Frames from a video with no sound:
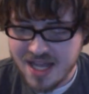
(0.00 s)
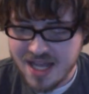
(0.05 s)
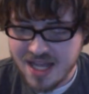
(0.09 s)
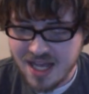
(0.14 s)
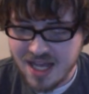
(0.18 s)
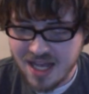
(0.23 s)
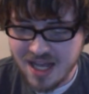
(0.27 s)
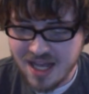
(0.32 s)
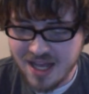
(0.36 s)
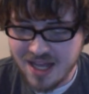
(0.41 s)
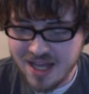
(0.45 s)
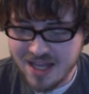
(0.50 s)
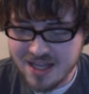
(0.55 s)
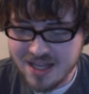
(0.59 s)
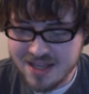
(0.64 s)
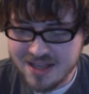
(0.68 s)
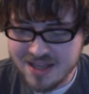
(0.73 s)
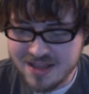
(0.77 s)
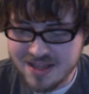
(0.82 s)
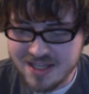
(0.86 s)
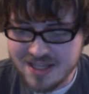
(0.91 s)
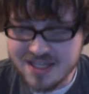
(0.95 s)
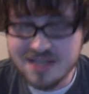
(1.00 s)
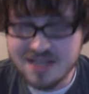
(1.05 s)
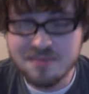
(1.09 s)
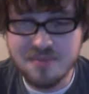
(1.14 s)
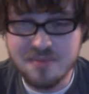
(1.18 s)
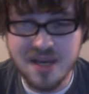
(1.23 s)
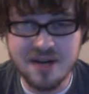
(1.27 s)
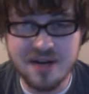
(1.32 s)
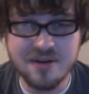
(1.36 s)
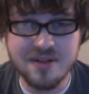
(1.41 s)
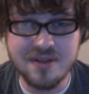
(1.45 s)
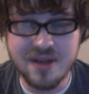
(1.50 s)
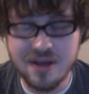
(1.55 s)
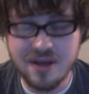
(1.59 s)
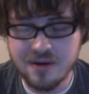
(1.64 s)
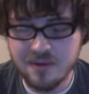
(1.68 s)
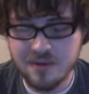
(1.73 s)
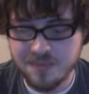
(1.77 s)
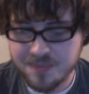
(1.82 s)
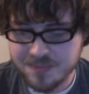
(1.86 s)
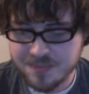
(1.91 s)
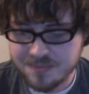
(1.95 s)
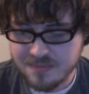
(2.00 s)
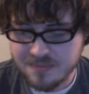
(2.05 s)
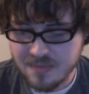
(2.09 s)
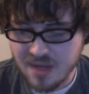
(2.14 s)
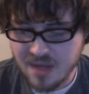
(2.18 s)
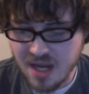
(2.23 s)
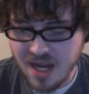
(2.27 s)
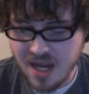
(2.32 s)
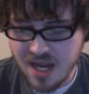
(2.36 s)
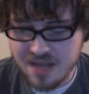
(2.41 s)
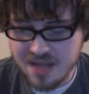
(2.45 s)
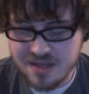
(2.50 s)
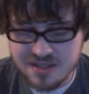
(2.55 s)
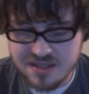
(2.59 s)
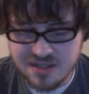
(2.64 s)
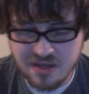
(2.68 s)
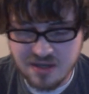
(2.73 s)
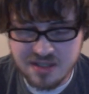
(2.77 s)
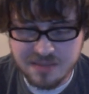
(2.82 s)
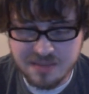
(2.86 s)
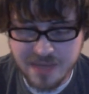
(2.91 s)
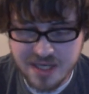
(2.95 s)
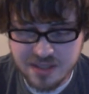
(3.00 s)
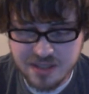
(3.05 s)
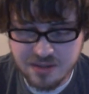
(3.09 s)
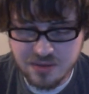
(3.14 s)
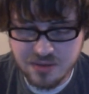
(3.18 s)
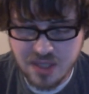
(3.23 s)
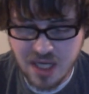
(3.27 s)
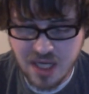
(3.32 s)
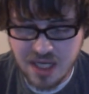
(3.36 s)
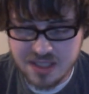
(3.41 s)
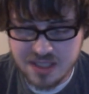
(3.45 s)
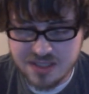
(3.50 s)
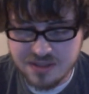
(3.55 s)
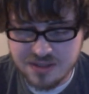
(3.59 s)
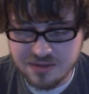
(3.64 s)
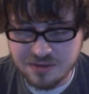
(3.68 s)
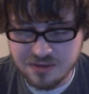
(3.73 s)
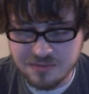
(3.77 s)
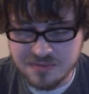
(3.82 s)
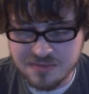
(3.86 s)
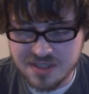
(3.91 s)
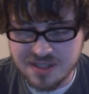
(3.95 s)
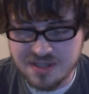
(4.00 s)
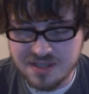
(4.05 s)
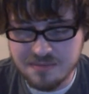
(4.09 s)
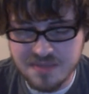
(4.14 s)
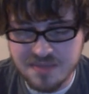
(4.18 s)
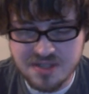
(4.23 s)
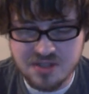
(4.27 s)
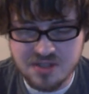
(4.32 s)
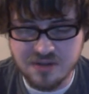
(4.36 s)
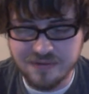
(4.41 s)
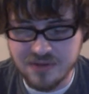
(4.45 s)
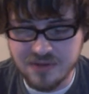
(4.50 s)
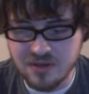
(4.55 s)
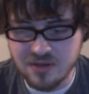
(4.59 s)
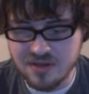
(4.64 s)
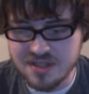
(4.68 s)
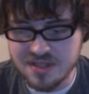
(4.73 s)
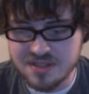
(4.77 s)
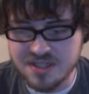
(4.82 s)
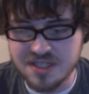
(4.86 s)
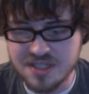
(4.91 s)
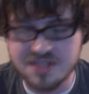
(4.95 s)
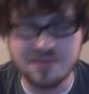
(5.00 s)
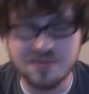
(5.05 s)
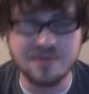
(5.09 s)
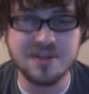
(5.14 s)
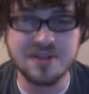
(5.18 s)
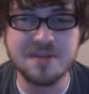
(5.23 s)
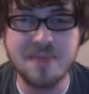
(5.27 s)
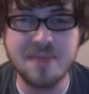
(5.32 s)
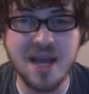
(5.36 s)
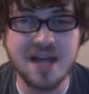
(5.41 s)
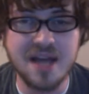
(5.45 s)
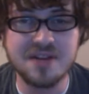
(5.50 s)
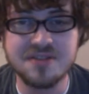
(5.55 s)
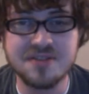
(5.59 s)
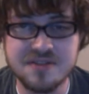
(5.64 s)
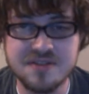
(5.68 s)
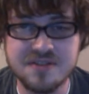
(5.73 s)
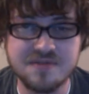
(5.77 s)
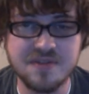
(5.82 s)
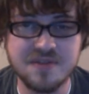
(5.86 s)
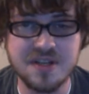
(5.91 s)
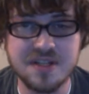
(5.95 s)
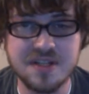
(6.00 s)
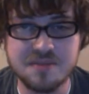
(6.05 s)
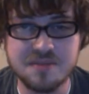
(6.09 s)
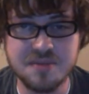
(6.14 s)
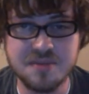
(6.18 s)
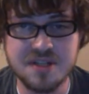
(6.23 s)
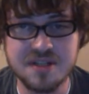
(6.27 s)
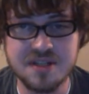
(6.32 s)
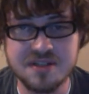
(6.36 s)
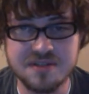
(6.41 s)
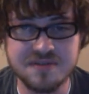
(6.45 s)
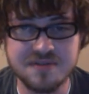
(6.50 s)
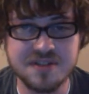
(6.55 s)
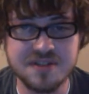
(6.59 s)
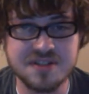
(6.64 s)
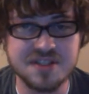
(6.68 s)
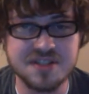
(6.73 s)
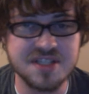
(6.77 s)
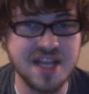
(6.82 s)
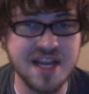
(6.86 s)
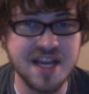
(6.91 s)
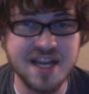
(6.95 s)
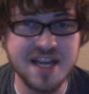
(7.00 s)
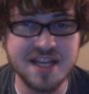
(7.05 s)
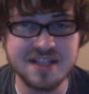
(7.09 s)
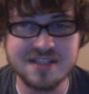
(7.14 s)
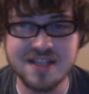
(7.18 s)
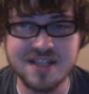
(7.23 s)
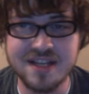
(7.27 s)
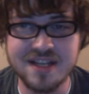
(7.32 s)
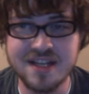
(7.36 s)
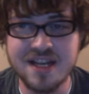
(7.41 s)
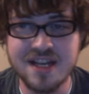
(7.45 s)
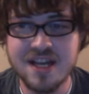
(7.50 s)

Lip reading: They get better, though, and they start to make new costumes, and then Mr. Furious gets really mad at the Sphinx because of his sayings, like,